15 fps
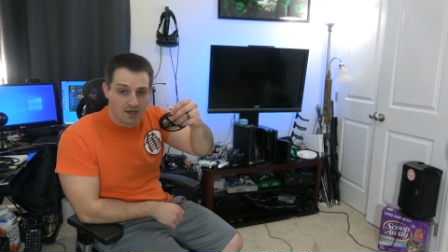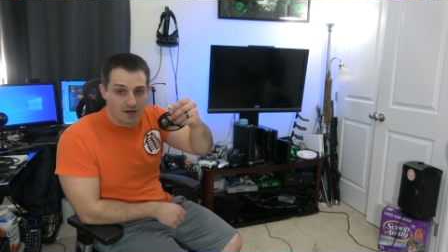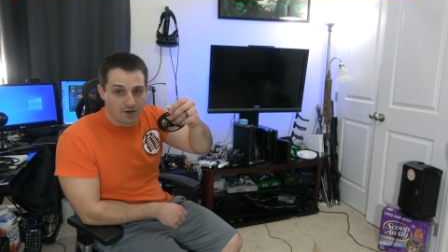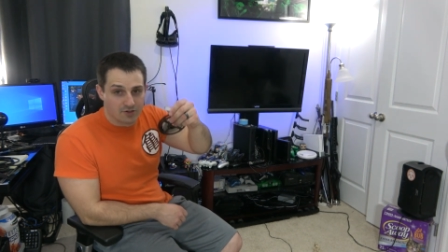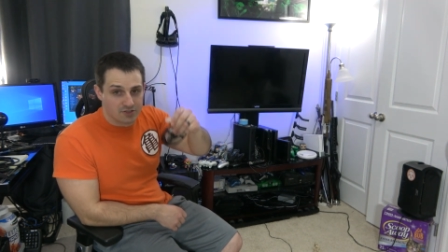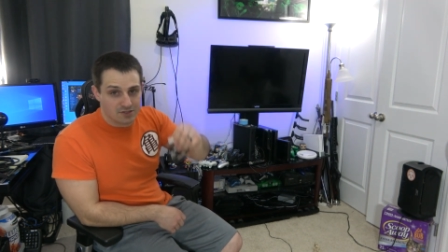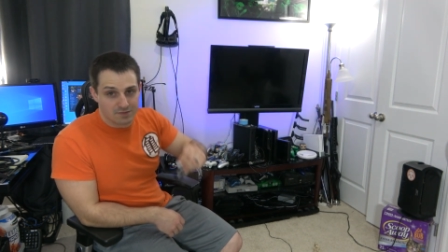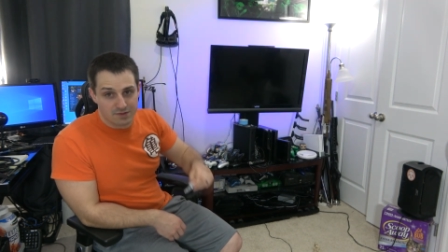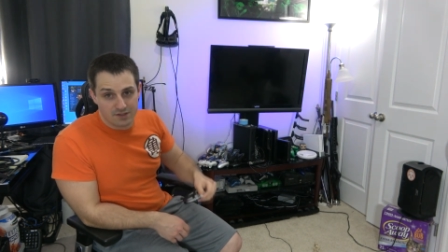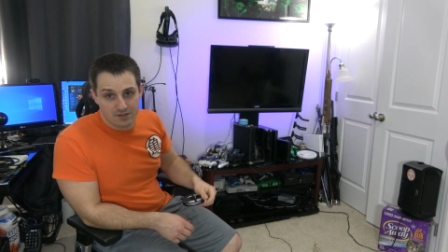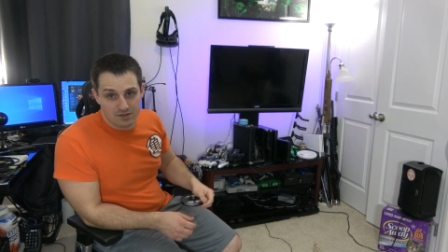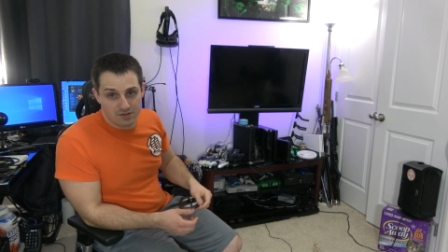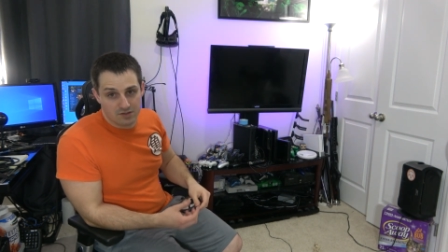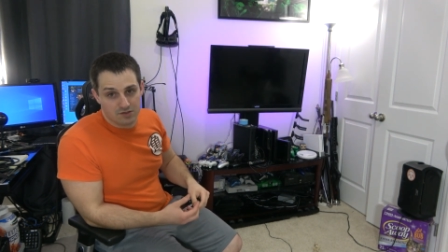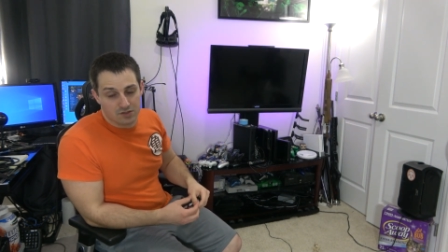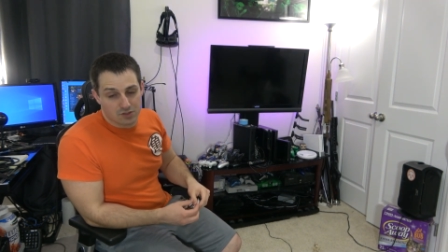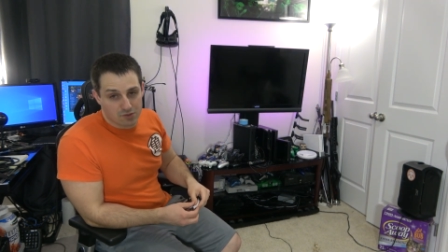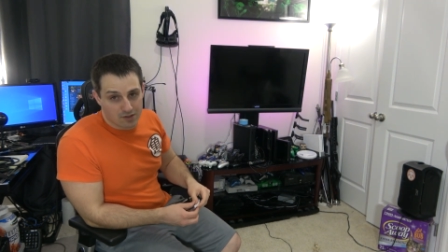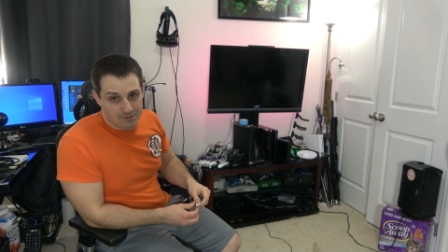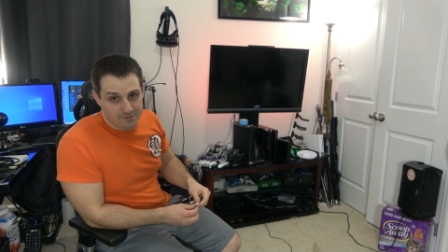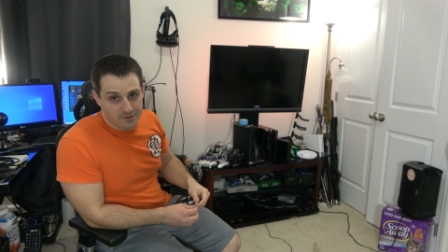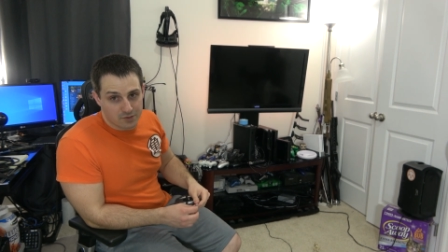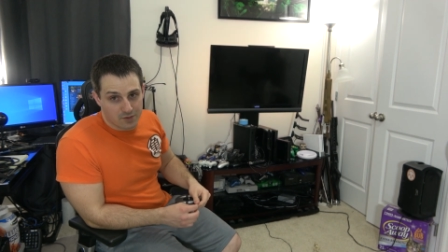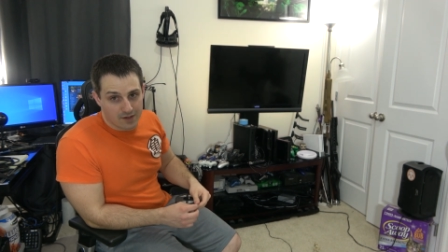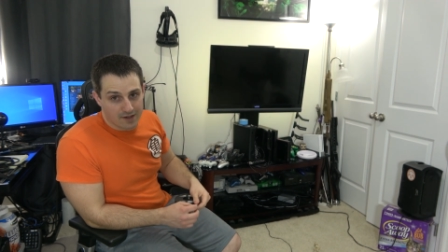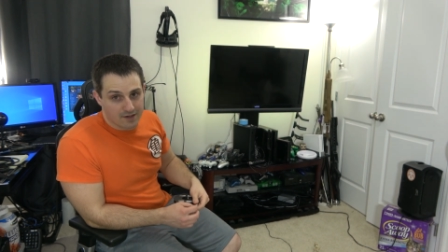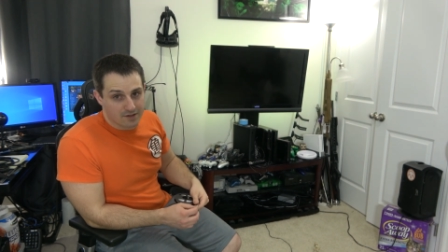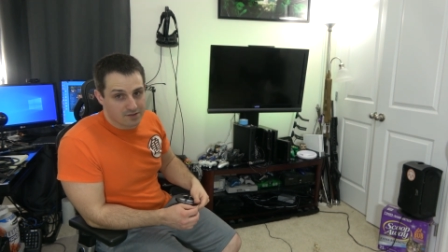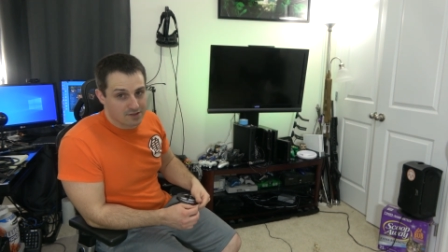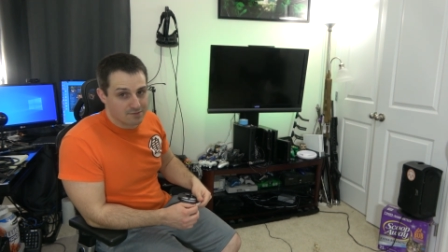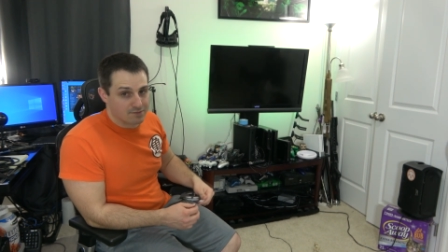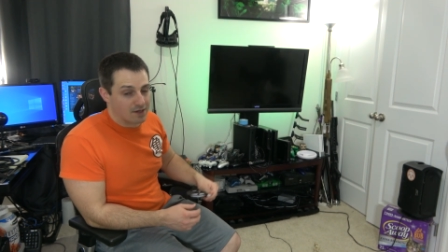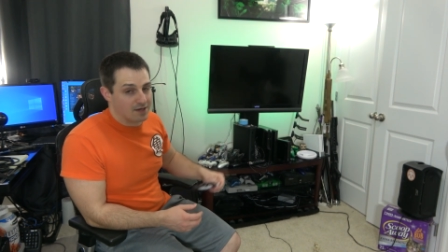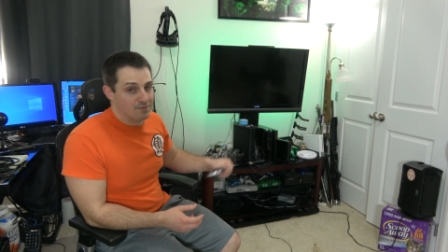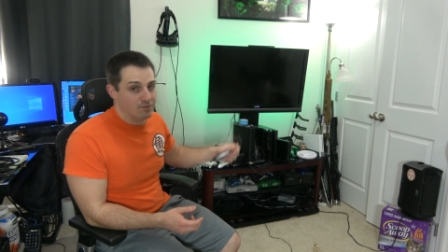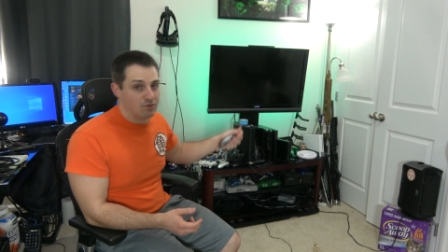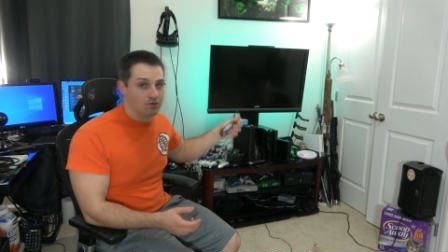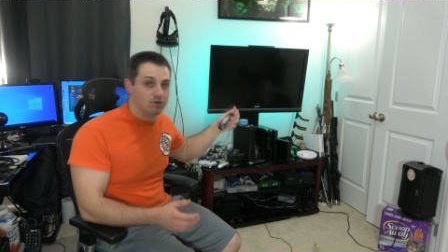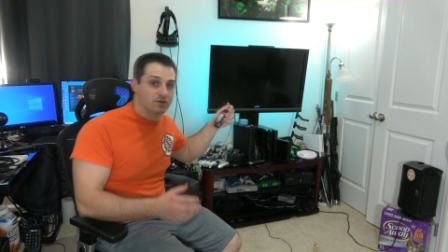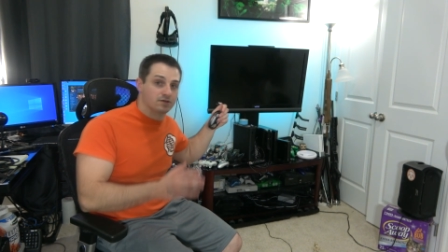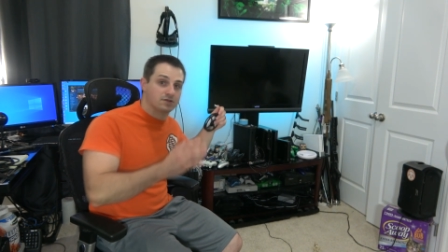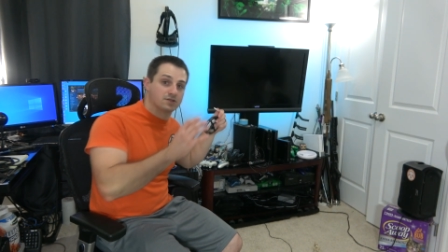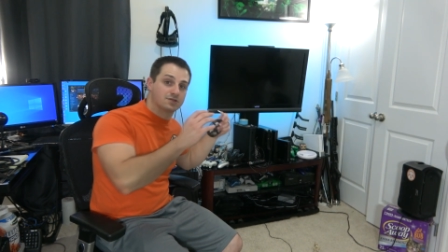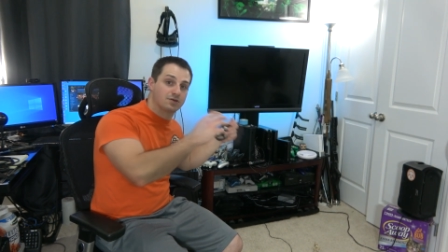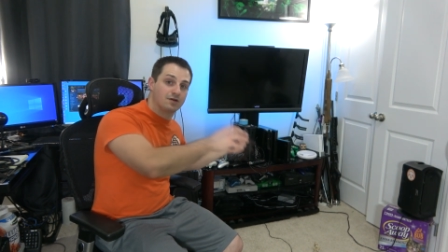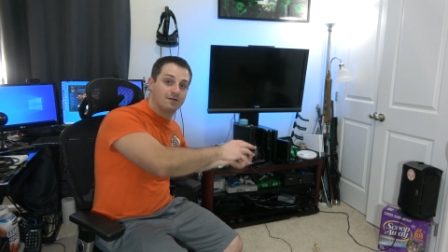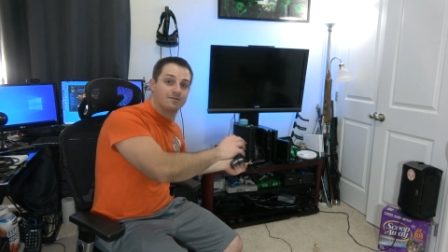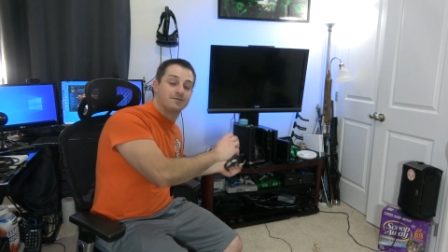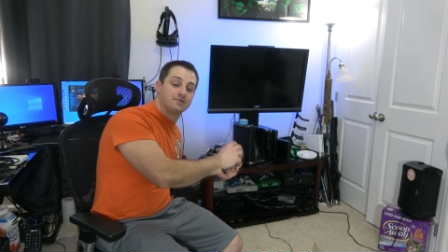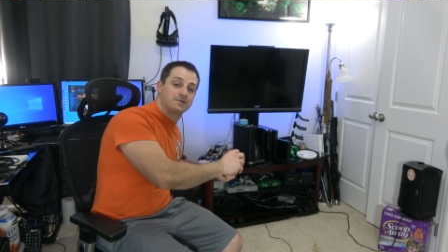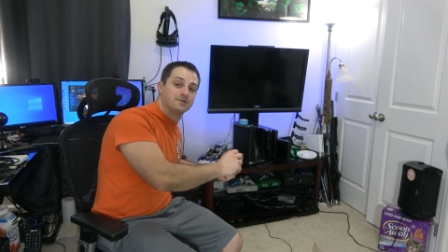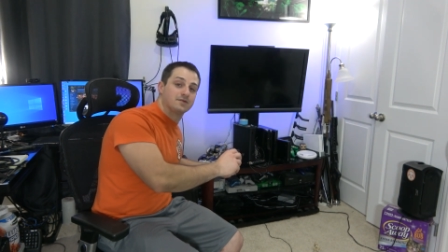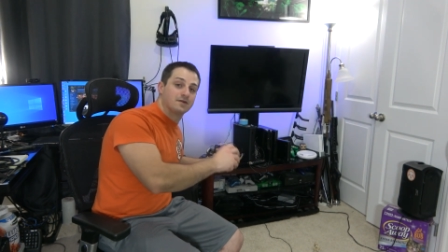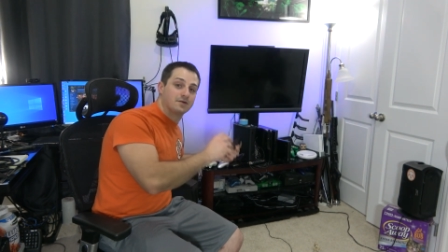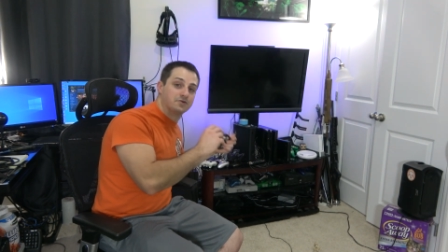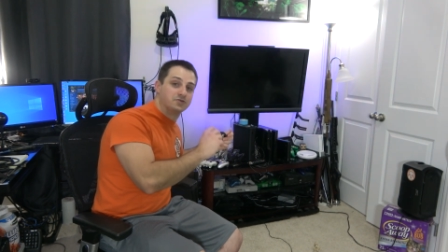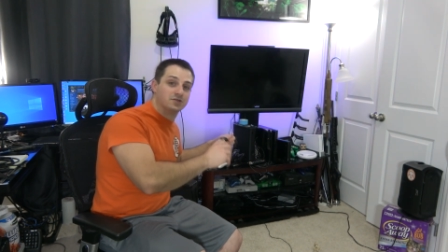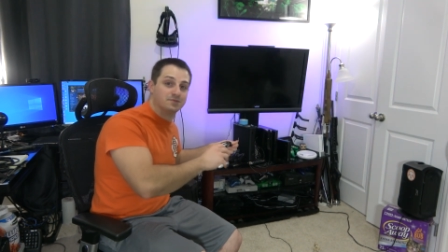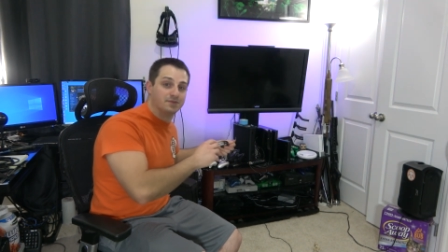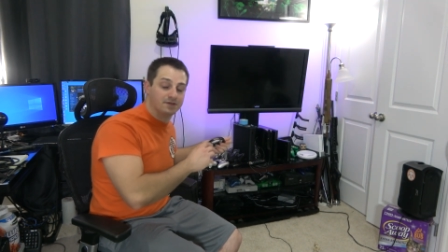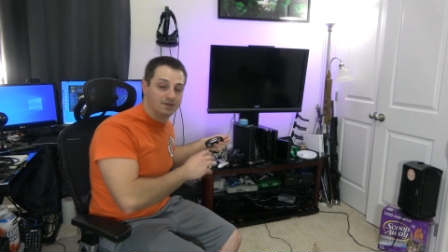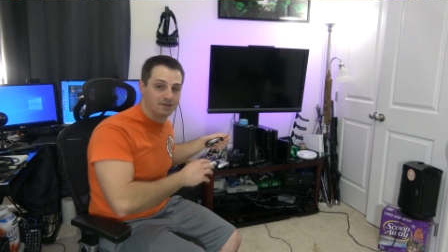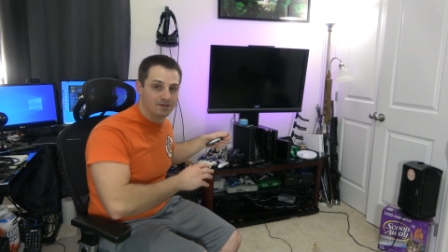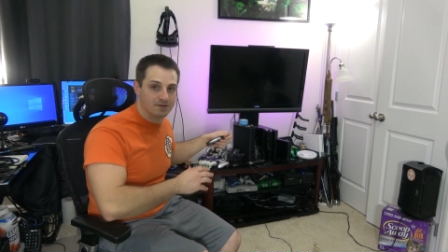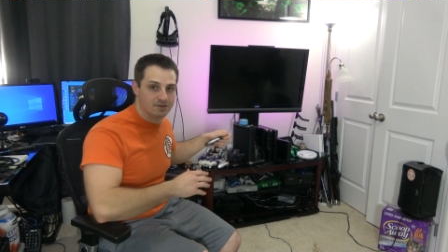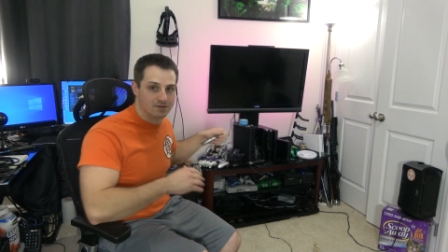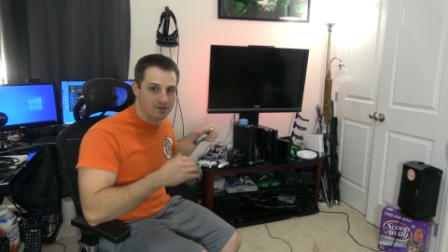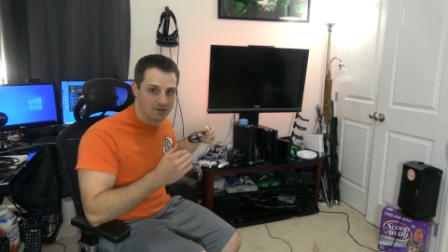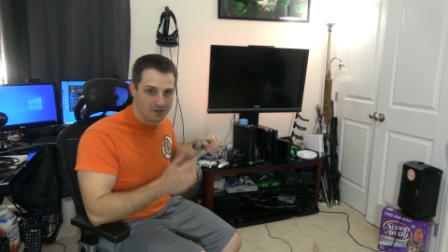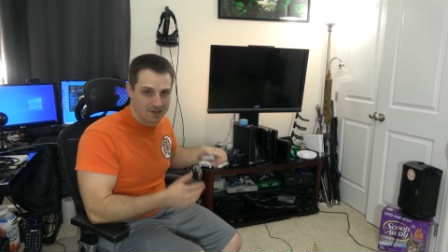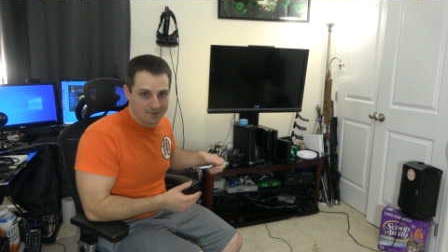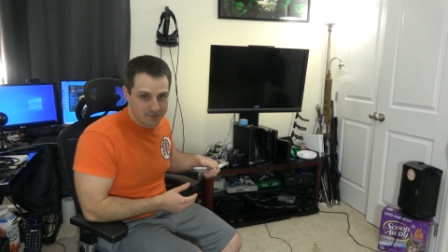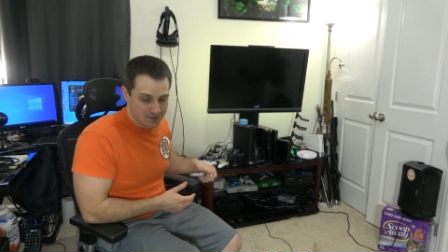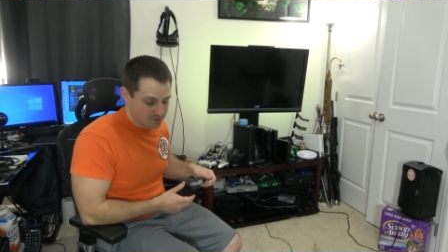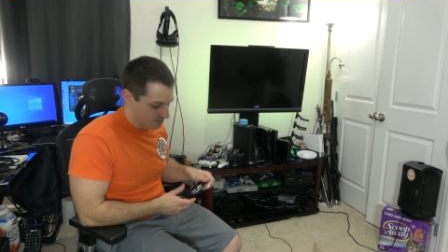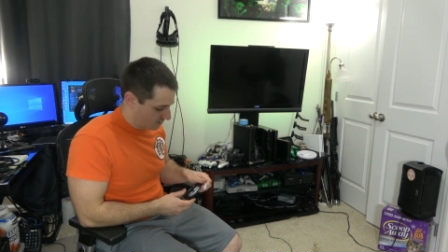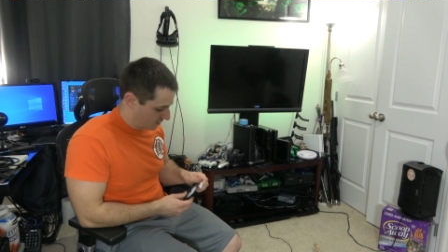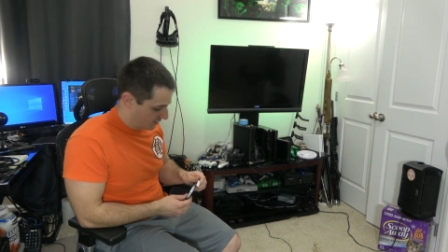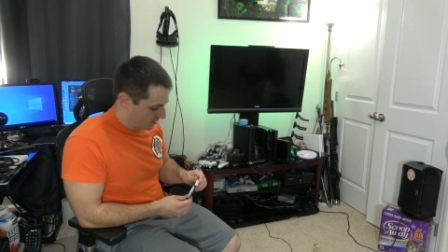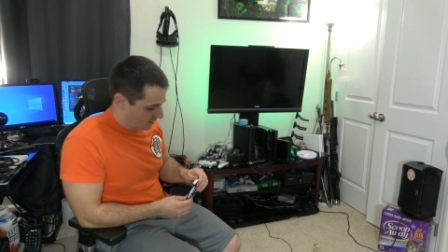RGB, you use 12 volt wires, and buy more 12 volt RGB to hook up to it.